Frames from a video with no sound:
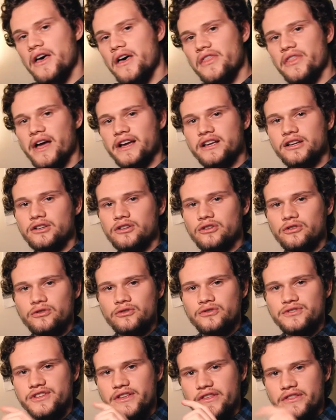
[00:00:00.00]
That
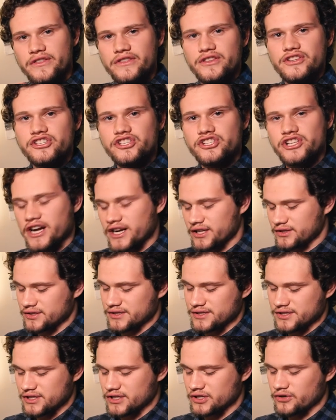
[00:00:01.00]
concludes this checklist.